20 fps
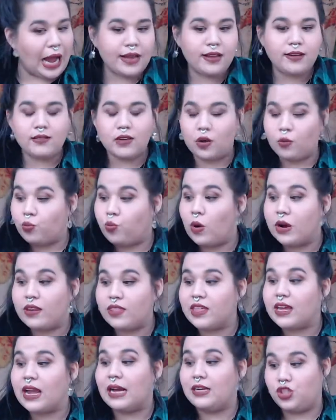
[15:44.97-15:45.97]
one
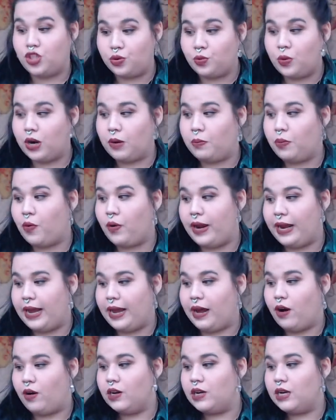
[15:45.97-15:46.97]
thing I do want to point
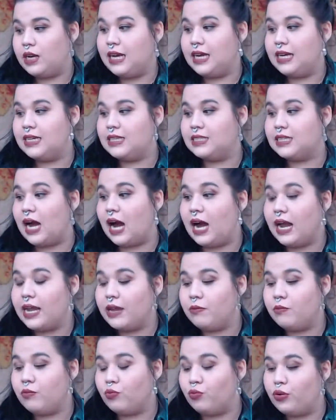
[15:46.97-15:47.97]
out is I
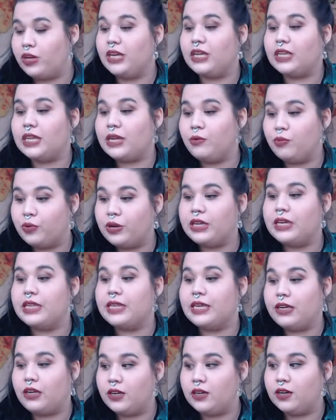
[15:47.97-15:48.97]
am really,
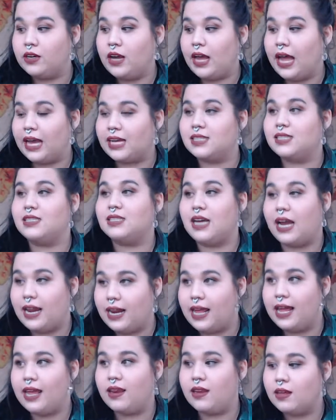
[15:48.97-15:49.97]
really
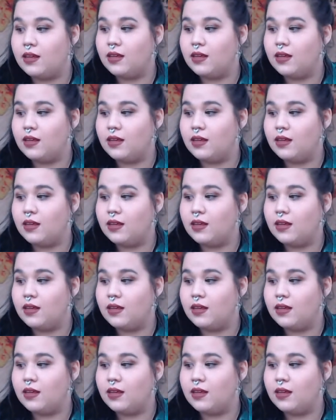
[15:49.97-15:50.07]
excited